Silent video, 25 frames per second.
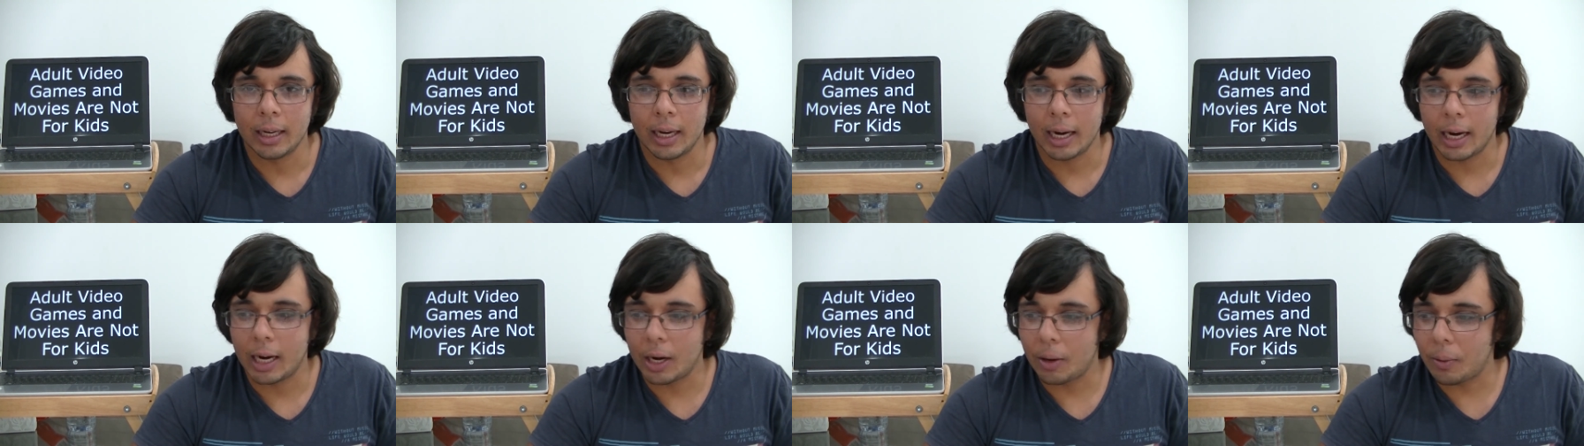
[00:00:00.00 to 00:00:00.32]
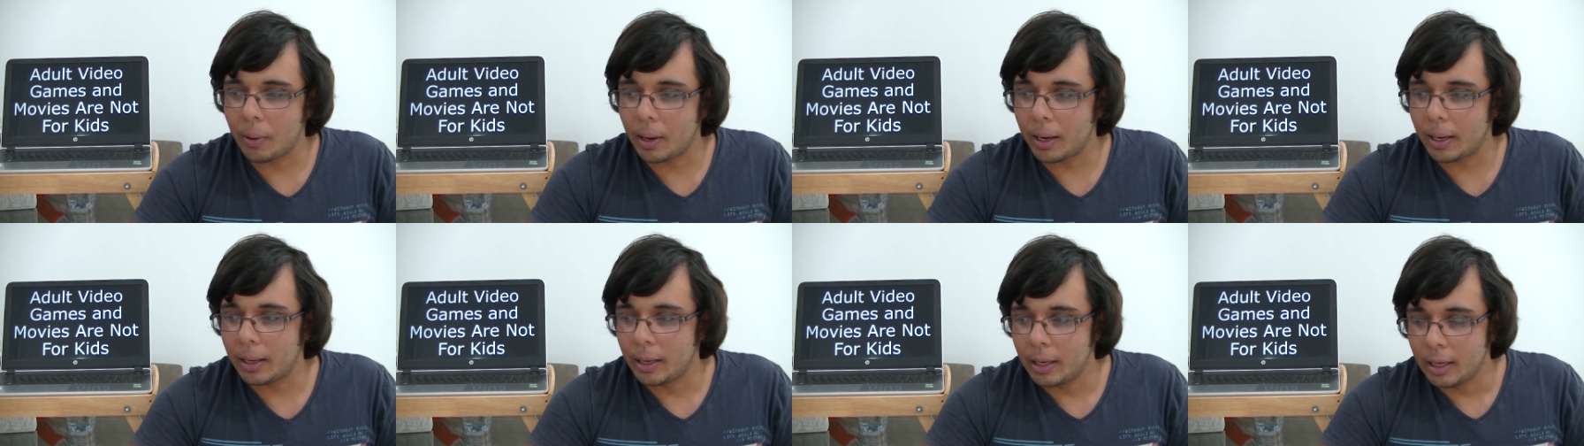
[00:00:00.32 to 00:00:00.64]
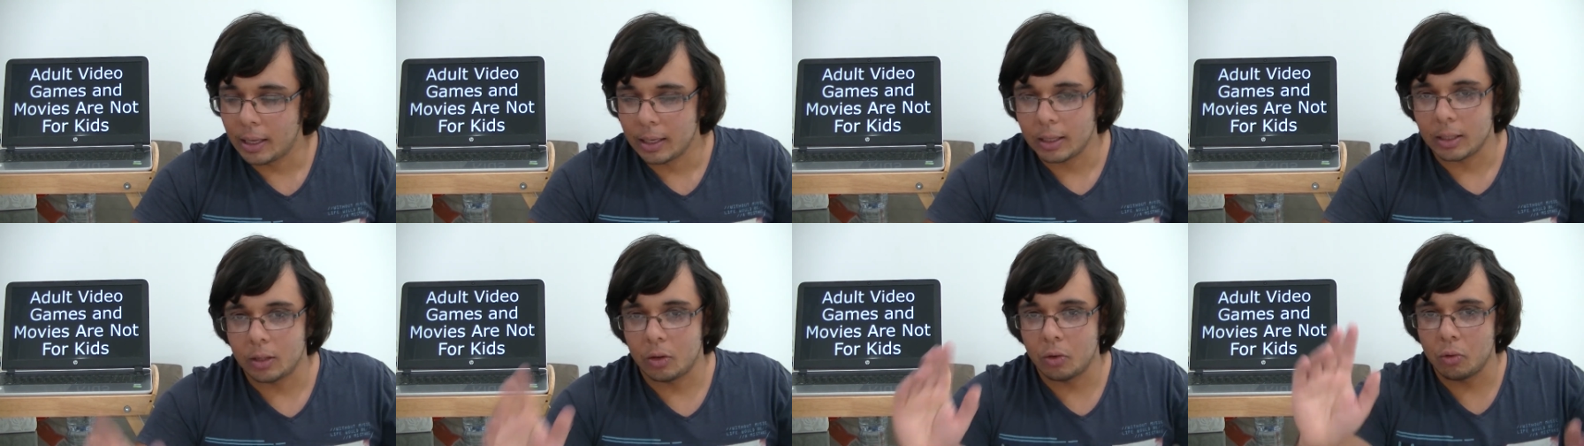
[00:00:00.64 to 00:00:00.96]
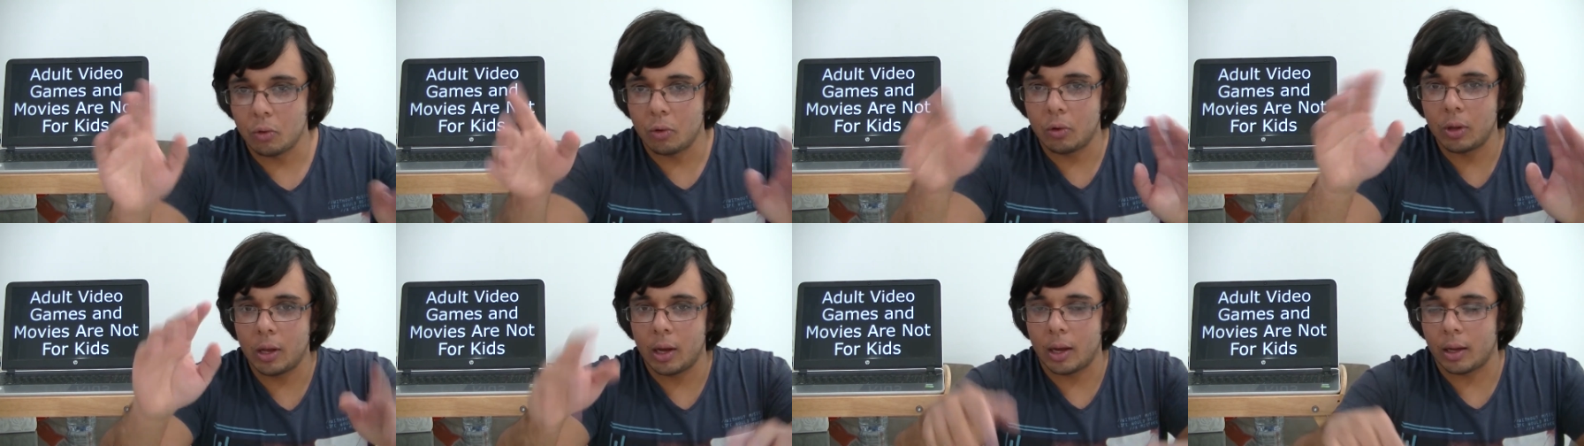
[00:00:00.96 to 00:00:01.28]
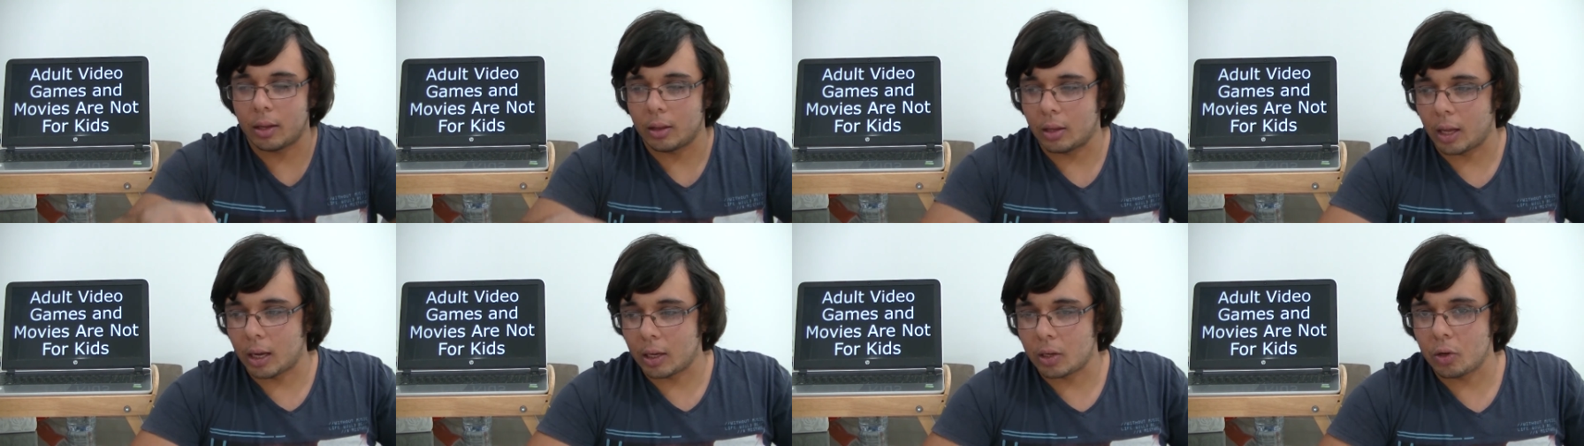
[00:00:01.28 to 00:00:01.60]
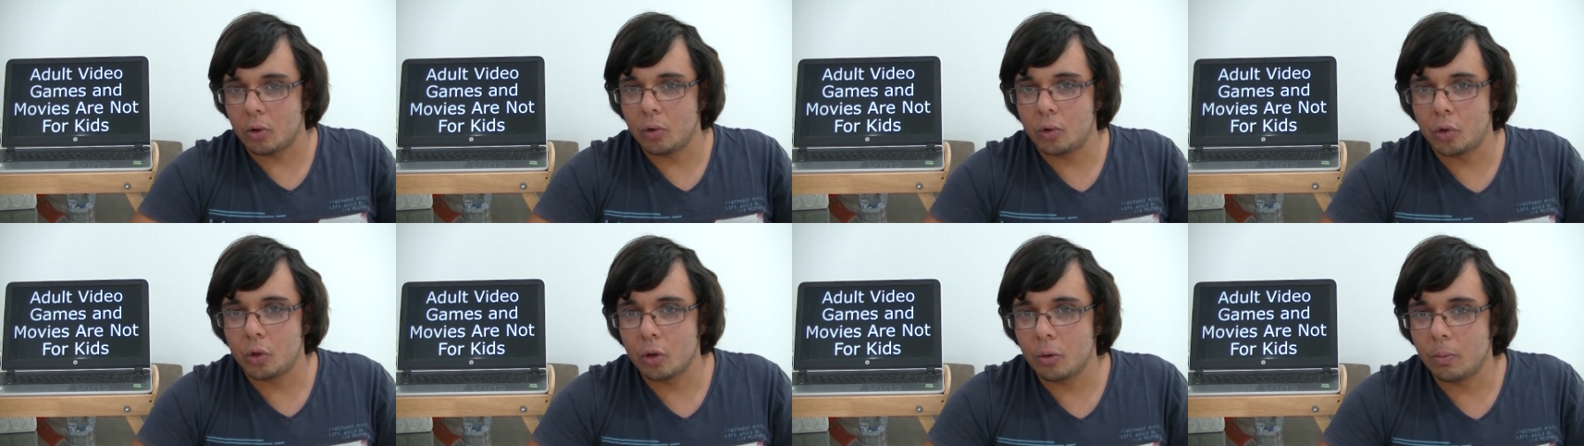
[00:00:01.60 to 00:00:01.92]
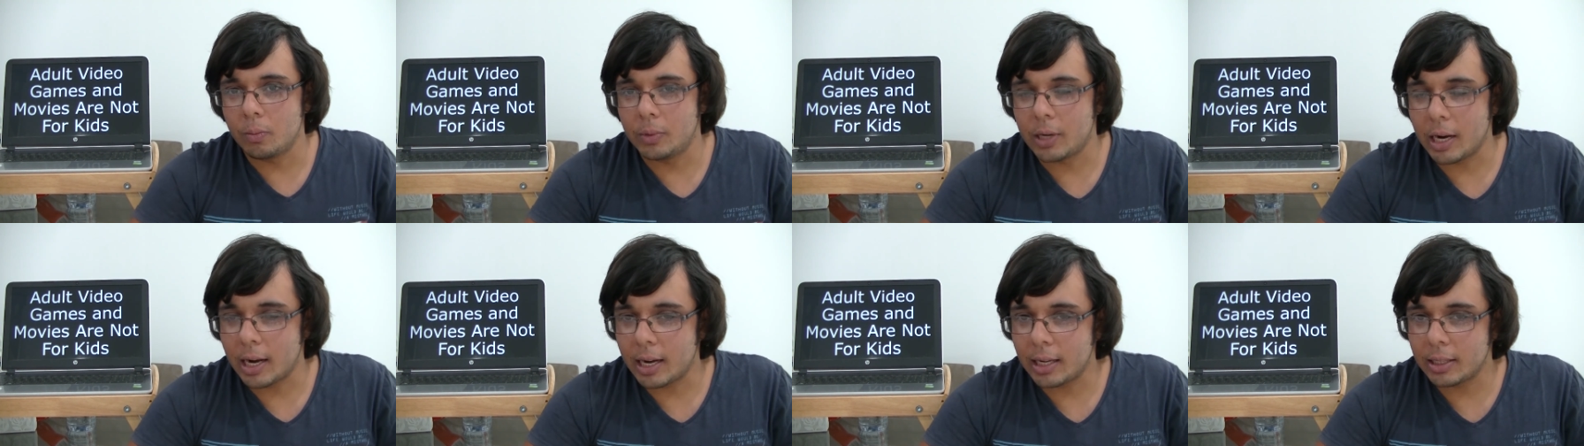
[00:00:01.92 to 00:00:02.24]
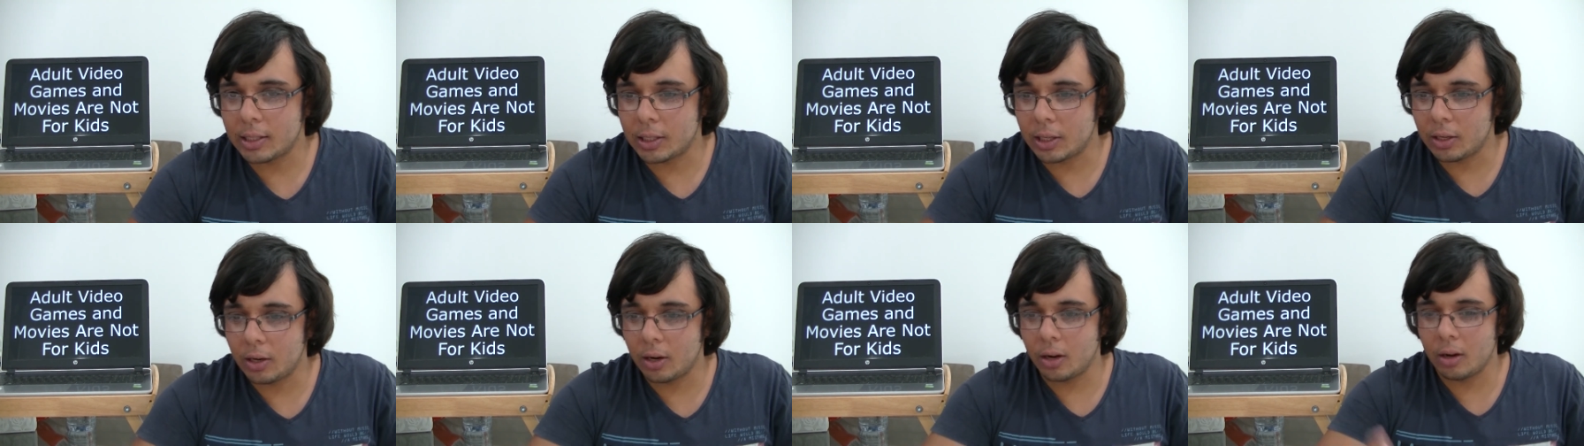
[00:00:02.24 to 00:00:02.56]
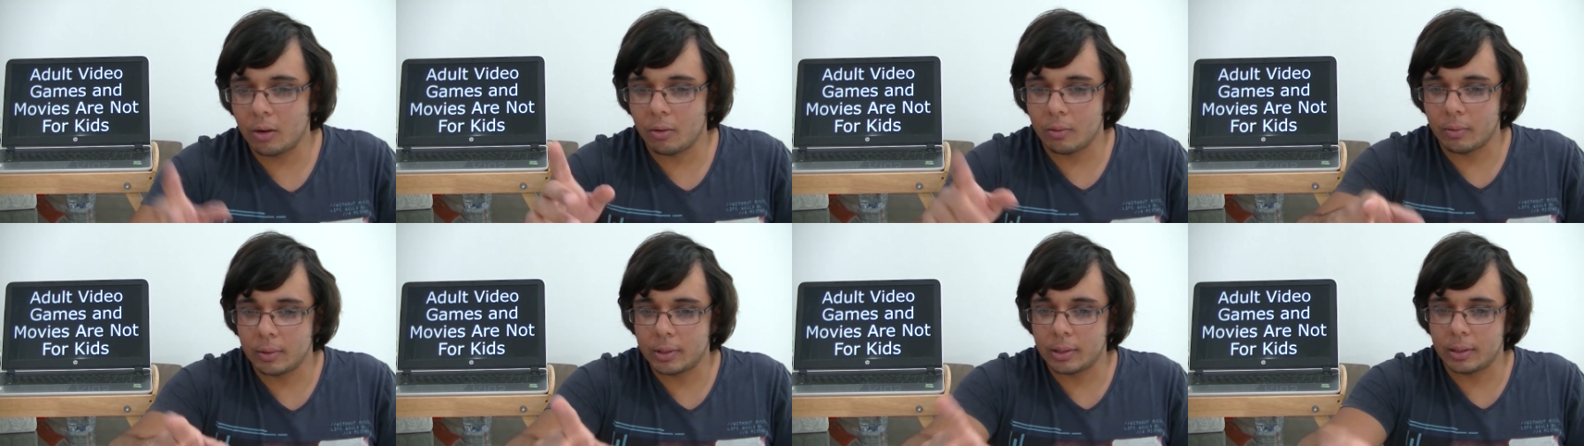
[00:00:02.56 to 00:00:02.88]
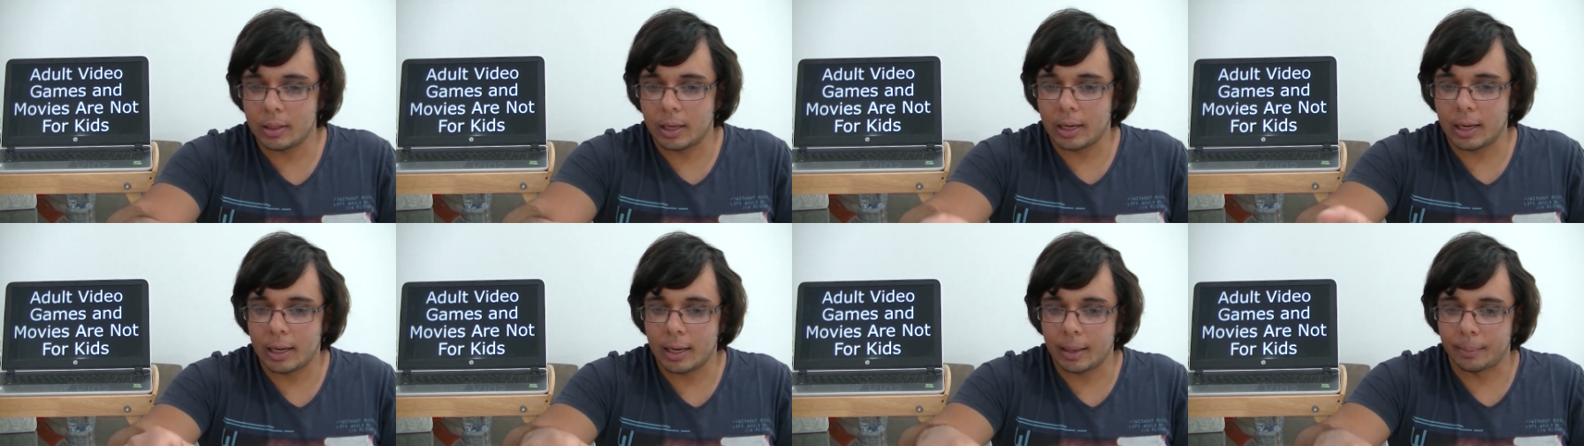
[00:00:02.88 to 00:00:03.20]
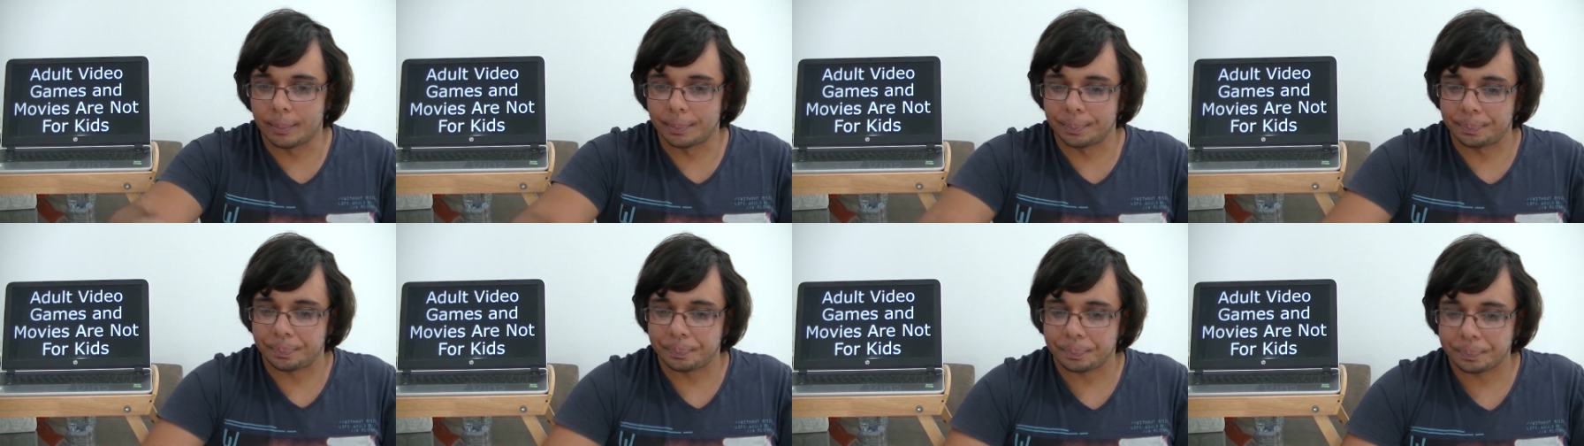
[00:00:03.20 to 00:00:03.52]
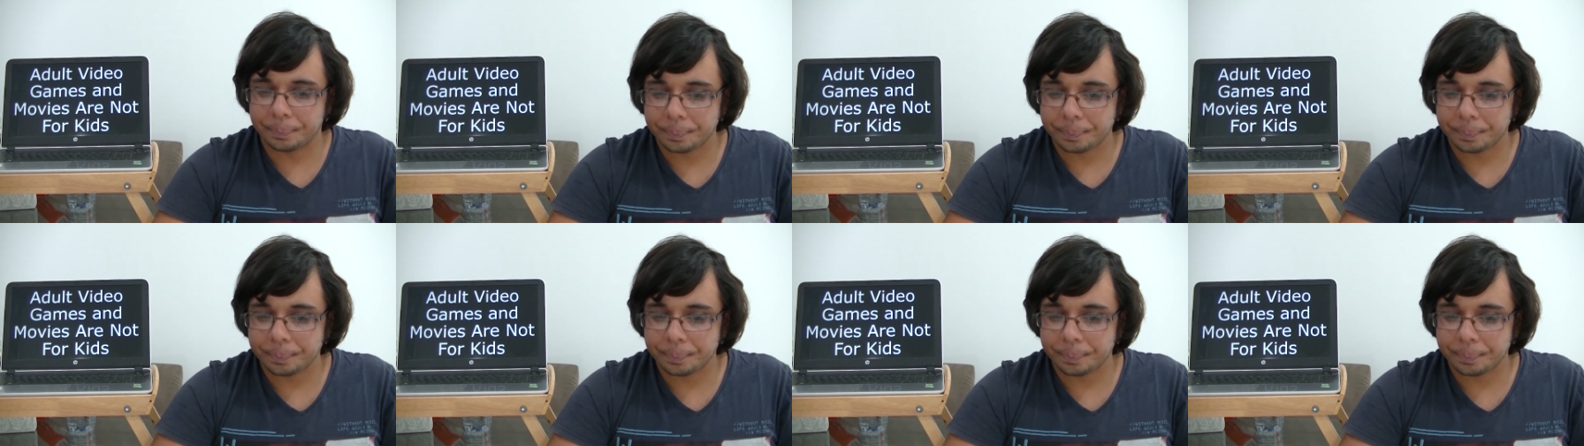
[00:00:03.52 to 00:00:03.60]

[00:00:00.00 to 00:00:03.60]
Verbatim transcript: Anyway, do all that, that YouTube jazz, you know, what, um,